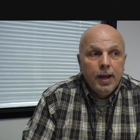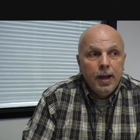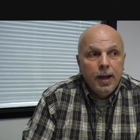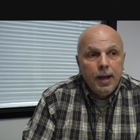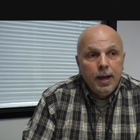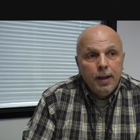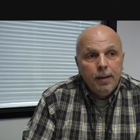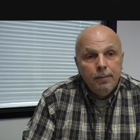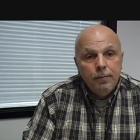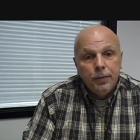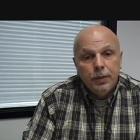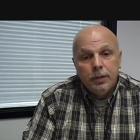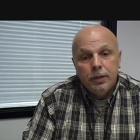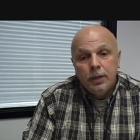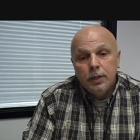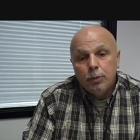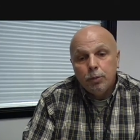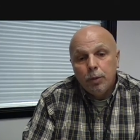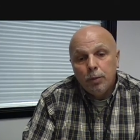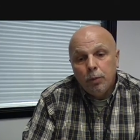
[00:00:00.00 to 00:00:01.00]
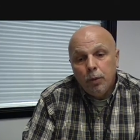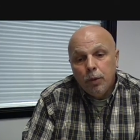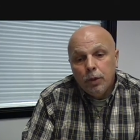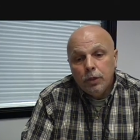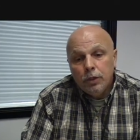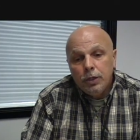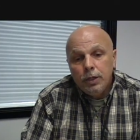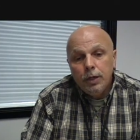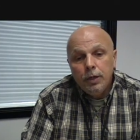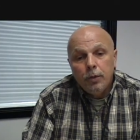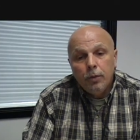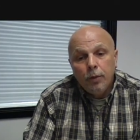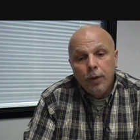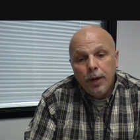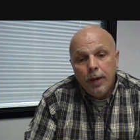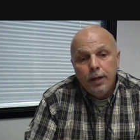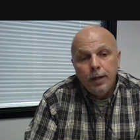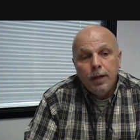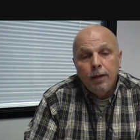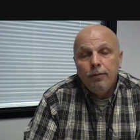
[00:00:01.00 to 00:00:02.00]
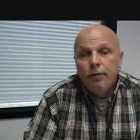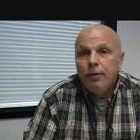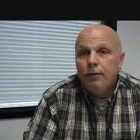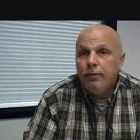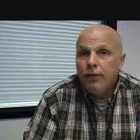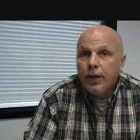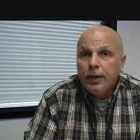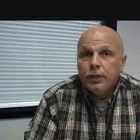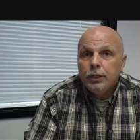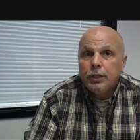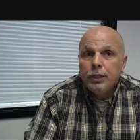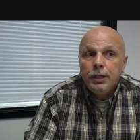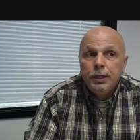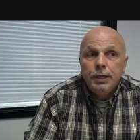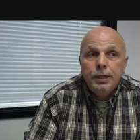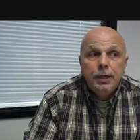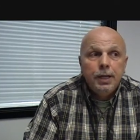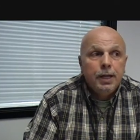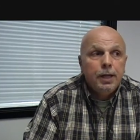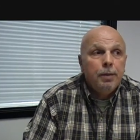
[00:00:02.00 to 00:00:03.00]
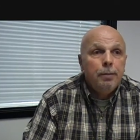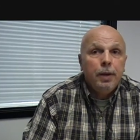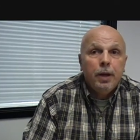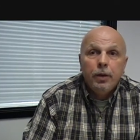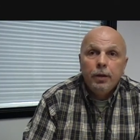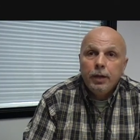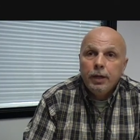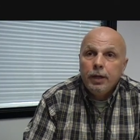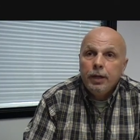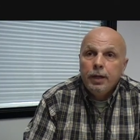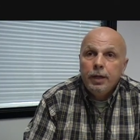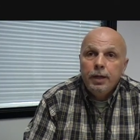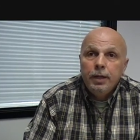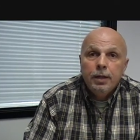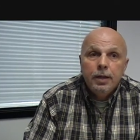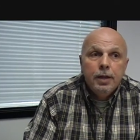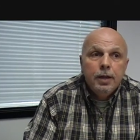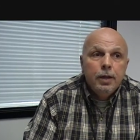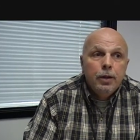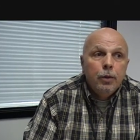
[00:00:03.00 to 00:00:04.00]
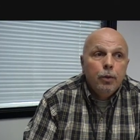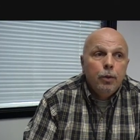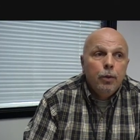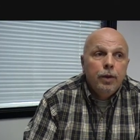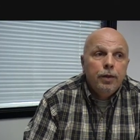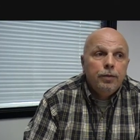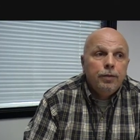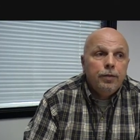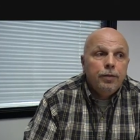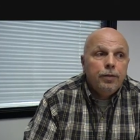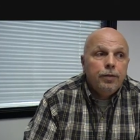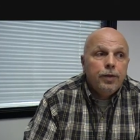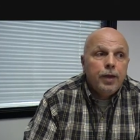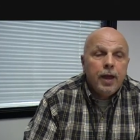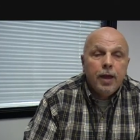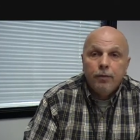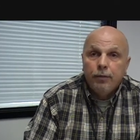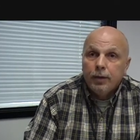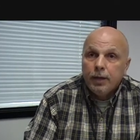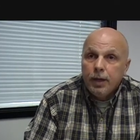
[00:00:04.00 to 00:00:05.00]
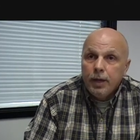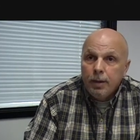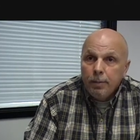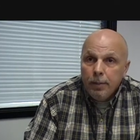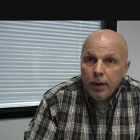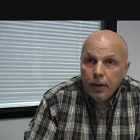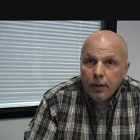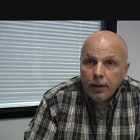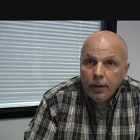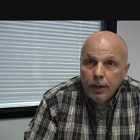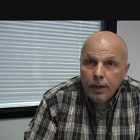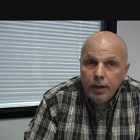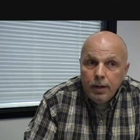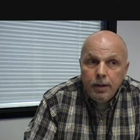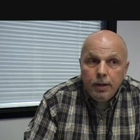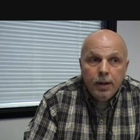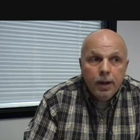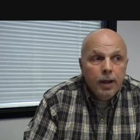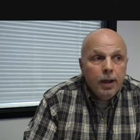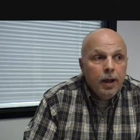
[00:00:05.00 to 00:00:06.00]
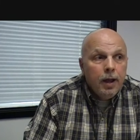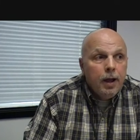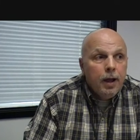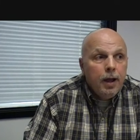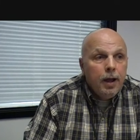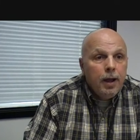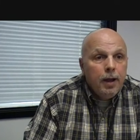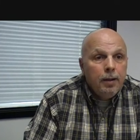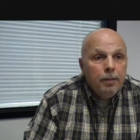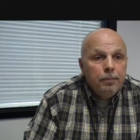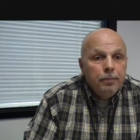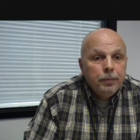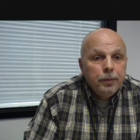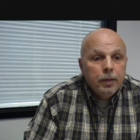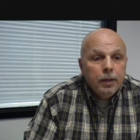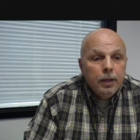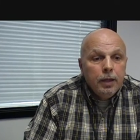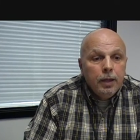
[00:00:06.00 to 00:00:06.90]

um, the disproportionate rate of infection in America with African American um,